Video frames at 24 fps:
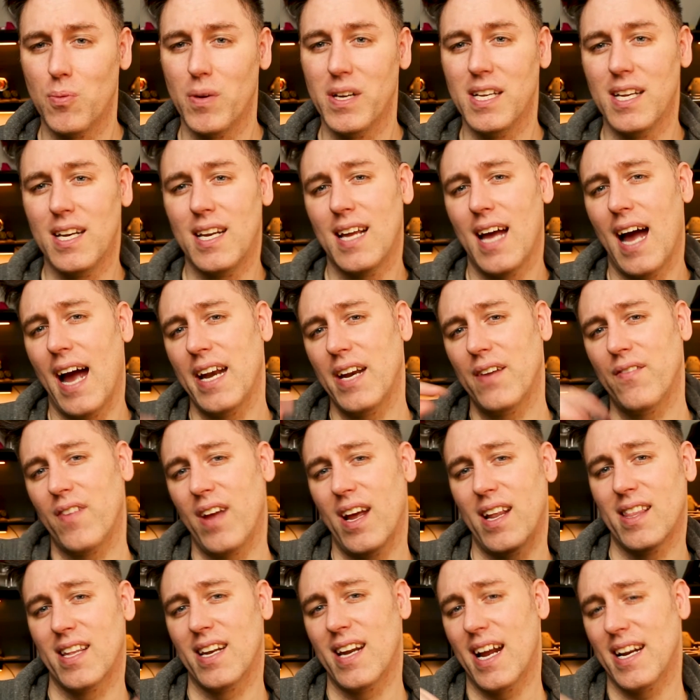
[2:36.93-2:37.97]
we did kind of
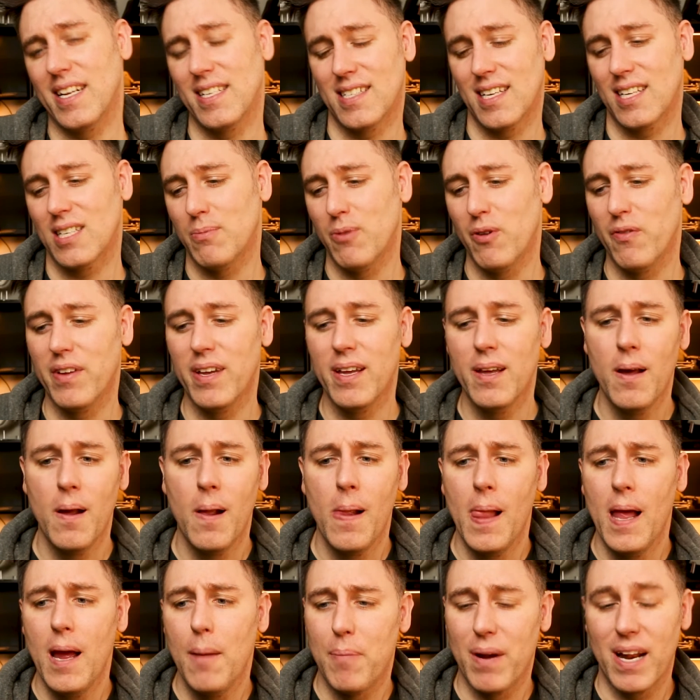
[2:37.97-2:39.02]
get in the 96 movie.
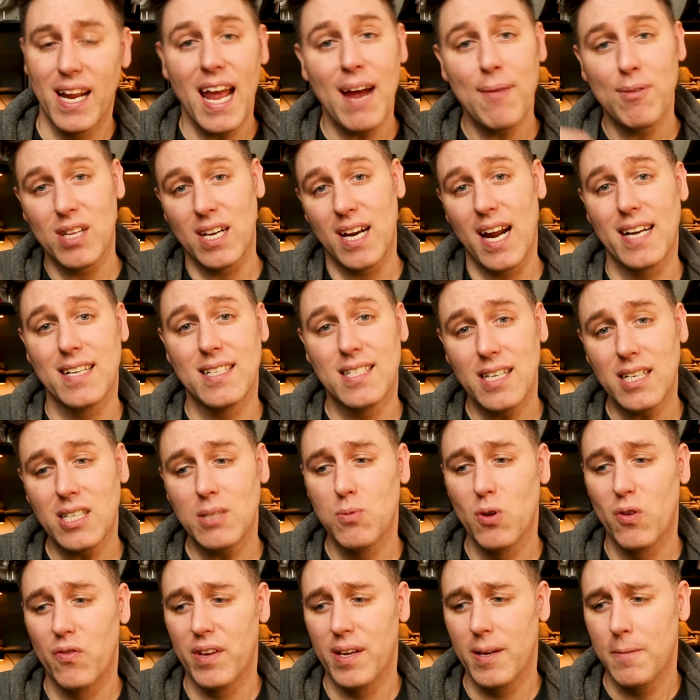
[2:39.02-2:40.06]
But again, with the 96
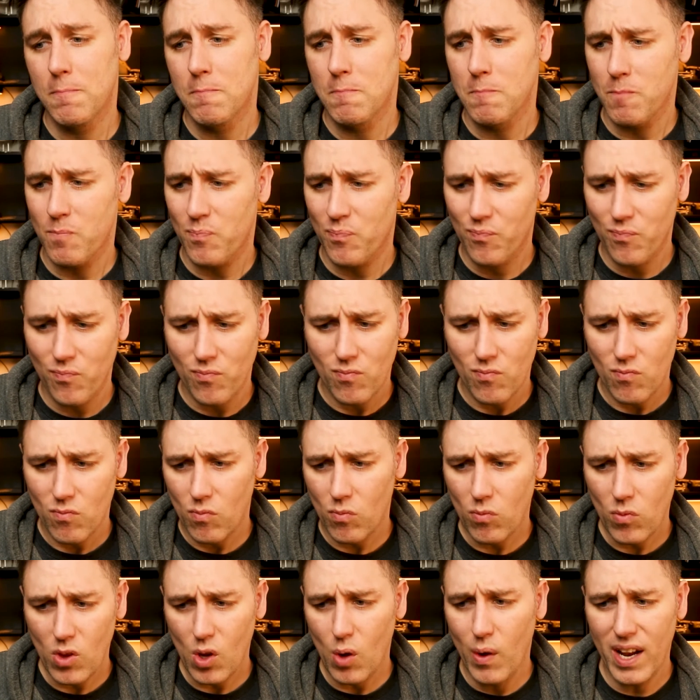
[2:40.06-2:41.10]
movie,
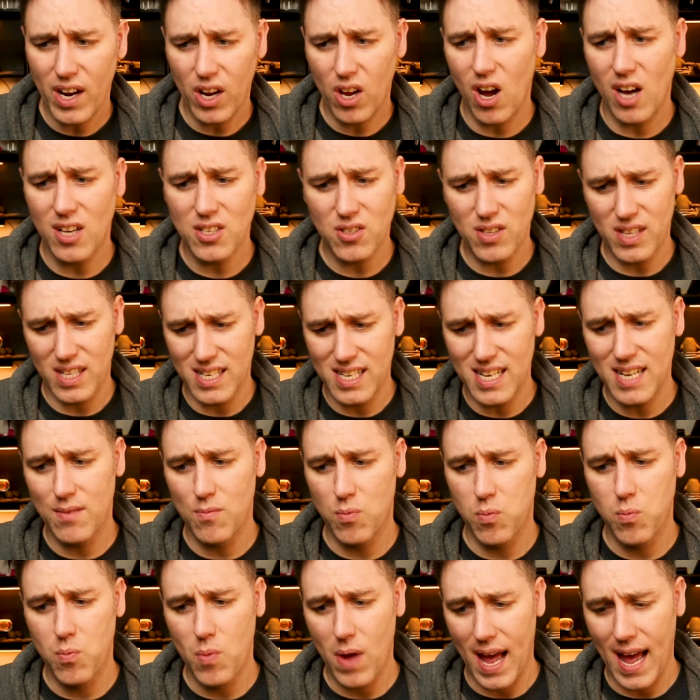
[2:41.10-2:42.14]
I had a console that
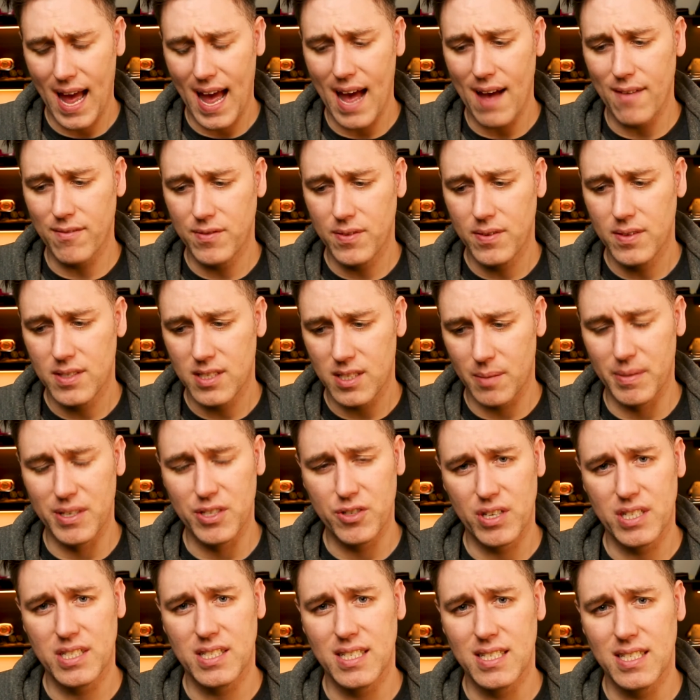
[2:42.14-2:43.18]
did have some
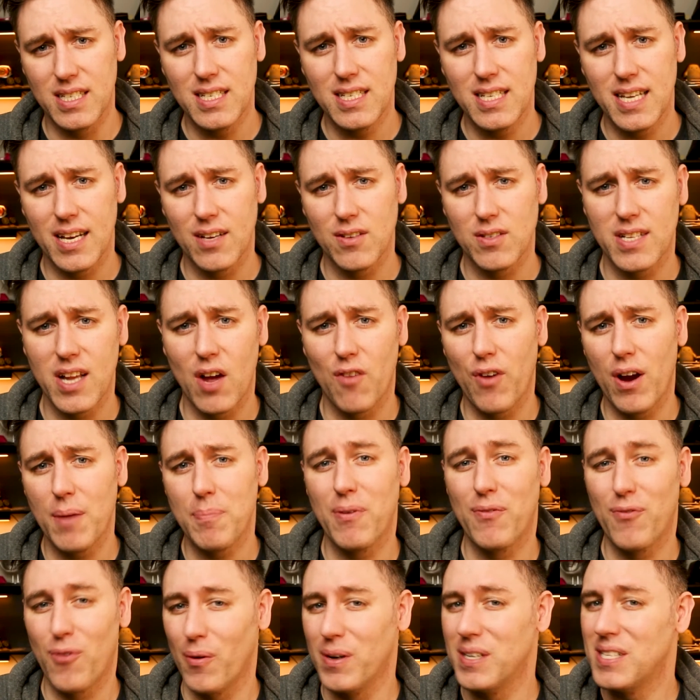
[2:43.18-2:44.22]
interesting details. Now, right
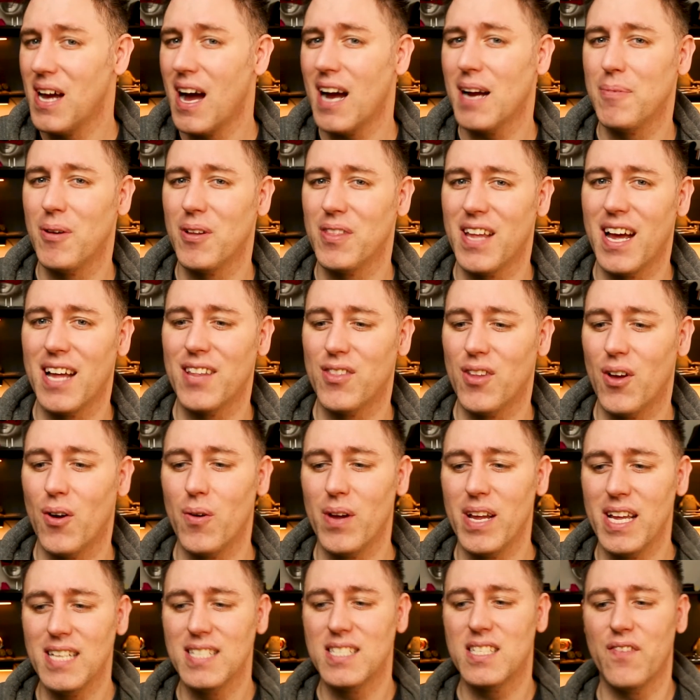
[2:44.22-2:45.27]
before we talk about that though,
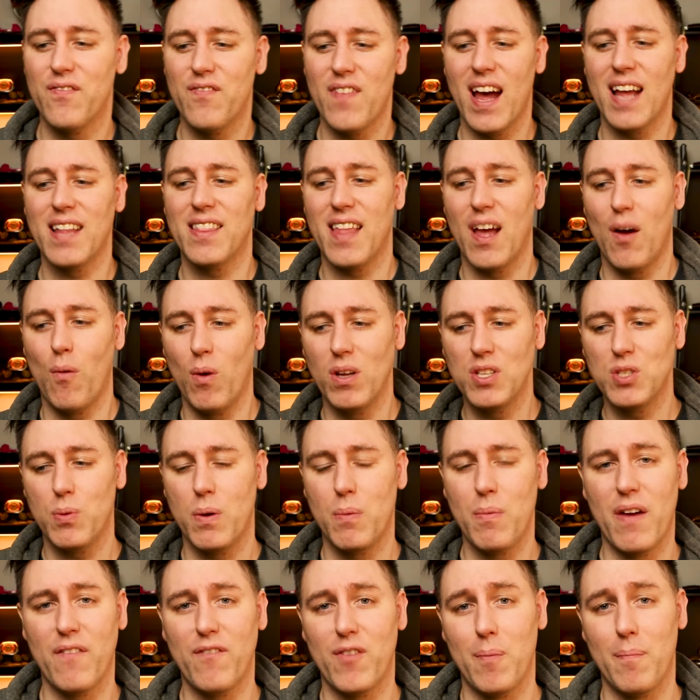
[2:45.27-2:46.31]
is the fact that once we
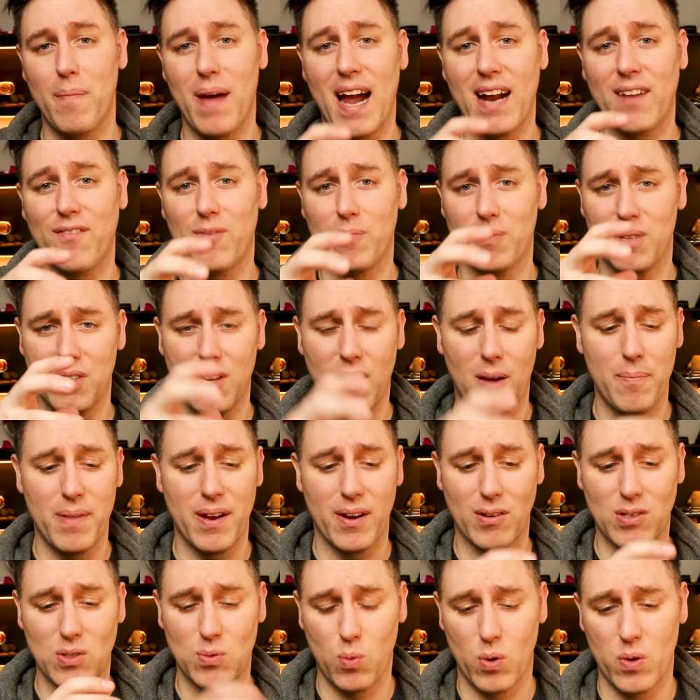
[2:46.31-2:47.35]
went from back from the Tom
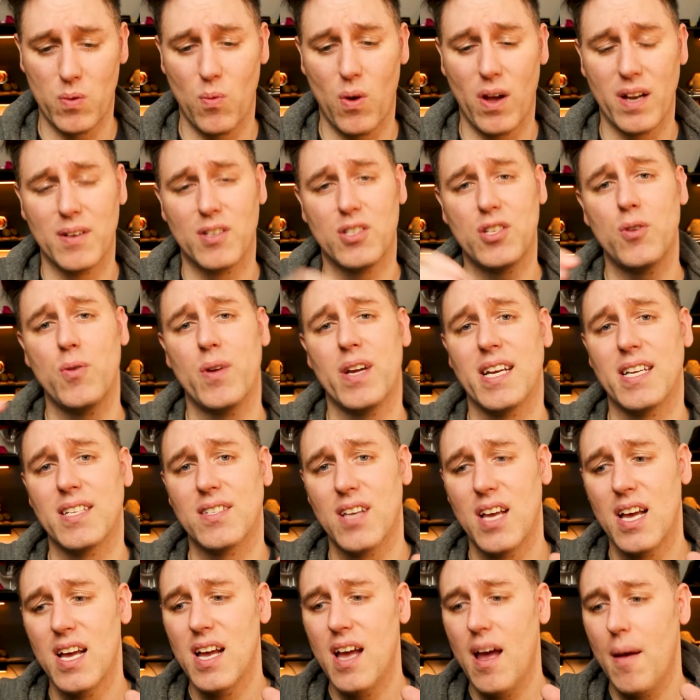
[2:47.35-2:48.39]
Baker's wooden one to his,
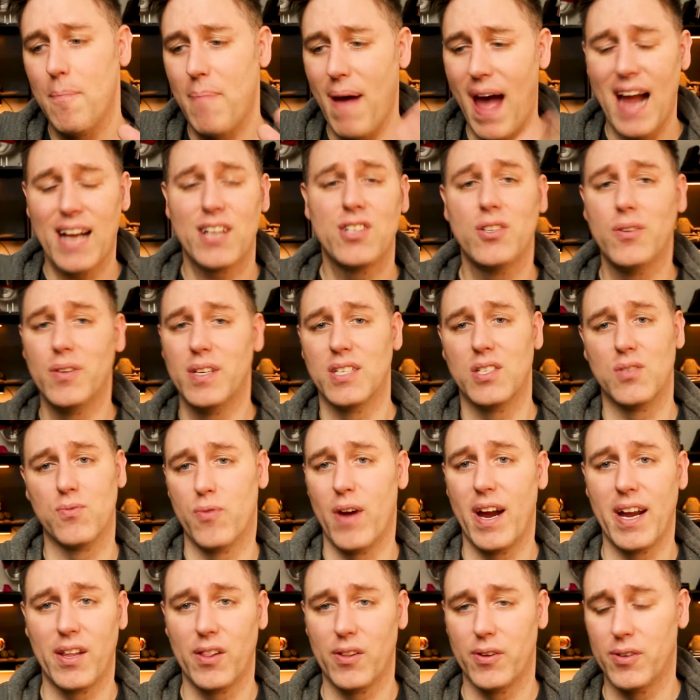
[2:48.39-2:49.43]
back to his
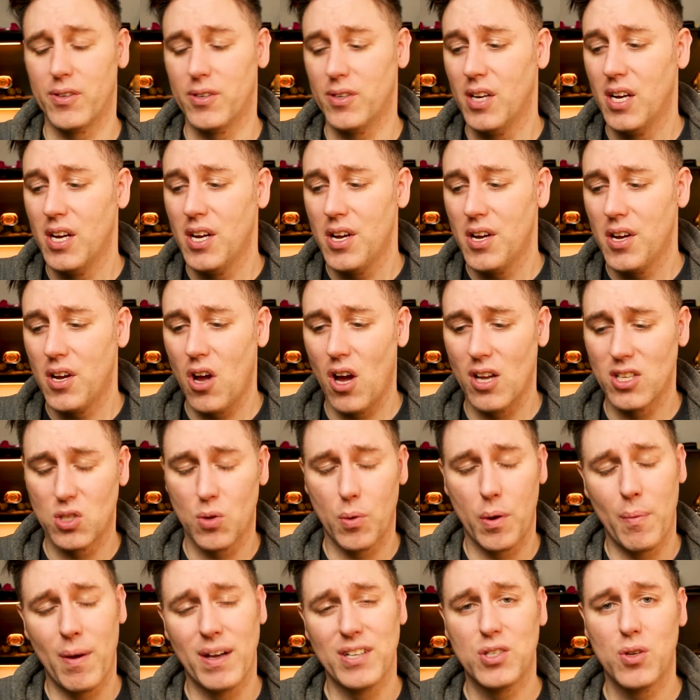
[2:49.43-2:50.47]
regular console,
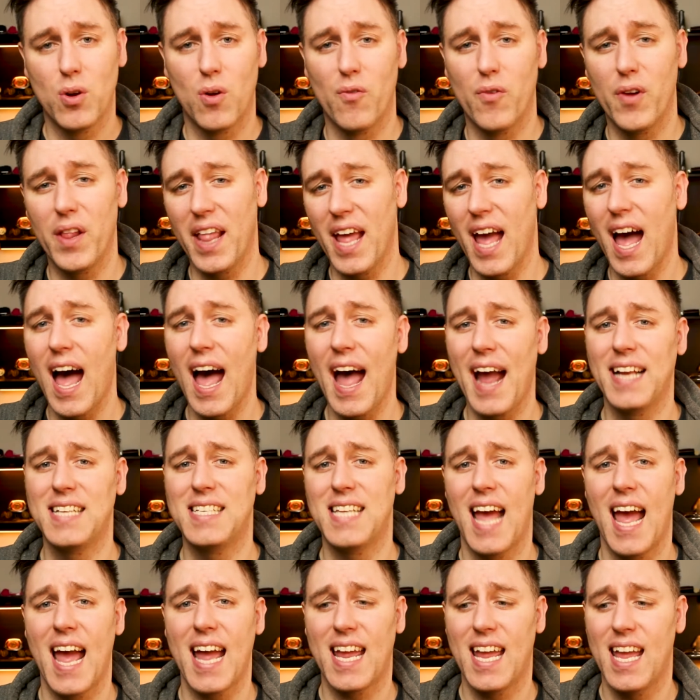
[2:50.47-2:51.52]
we went to a really
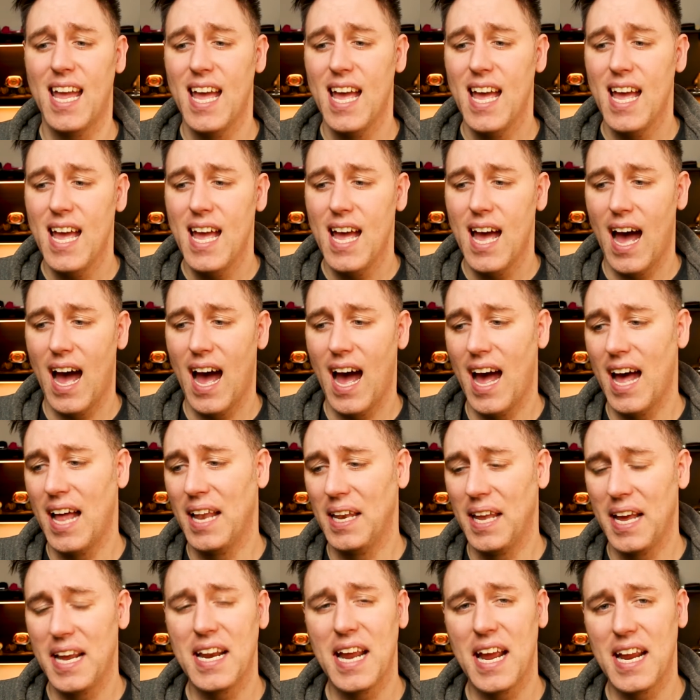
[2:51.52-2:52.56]
high-tech, uh, late